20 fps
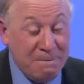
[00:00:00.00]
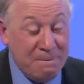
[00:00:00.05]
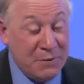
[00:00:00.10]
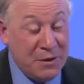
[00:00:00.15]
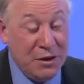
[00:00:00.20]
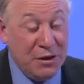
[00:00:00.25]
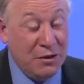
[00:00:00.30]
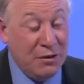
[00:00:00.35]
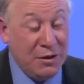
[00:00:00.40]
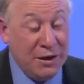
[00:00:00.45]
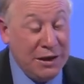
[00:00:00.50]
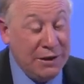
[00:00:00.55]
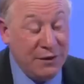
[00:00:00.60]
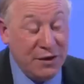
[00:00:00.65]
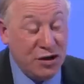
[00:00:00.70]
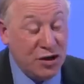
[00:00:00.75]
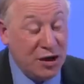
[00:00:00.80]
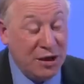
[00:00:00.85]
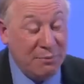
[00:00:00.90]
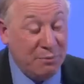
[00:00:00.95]
you know, even
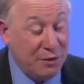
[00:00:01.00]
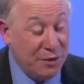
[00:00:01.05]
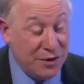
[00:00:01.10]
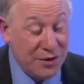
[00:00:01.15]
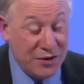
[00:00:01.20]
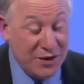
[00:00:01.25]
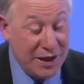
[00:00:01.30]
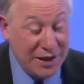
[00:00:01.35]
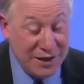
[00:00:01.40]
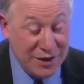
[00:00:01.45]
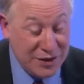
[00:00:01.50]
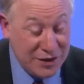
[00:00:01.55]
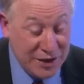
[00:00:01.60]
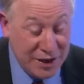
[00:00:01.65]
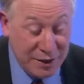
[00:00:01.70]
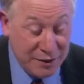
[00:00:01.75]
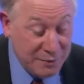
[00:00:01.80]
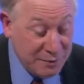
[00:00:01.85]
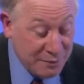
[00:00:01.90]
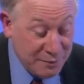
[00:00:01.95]
John Paul II
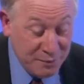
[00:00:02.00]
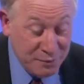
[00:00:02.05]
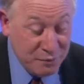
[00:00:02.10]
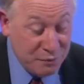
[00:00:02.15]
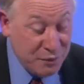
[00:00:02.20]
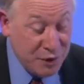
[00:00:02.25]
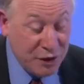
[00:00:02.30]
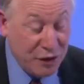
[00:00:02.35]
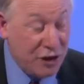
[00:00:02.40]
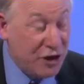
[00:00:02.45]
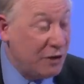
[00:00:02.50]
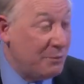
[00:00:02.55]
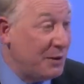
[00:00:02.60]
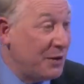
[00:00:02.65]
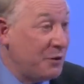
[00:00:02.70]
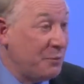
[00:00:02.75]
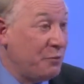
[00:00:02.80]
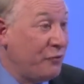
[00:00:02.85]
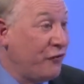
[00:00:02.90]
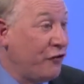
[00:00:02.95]
said, we don't hear
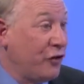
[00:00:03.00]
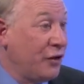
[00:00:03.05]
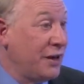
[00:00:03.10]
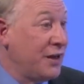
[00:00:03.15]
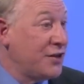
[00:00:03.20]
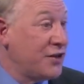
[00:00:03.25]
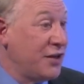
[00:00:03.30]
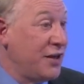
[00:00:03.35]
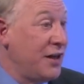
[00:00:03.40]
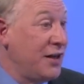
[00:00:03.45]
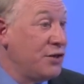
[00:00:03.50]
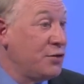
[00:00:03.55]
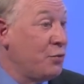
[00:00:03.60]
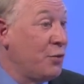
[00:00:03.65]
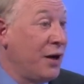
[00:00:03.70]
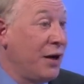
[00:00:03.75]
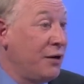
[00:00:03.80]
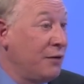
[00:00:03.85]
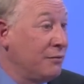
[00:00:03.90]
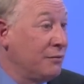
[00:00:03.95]
about the four last things.
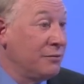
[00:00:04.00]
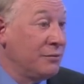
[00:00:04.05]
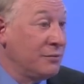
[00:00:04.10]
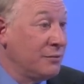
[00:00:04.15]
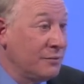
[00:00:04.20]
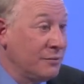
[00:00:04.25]
Why don't,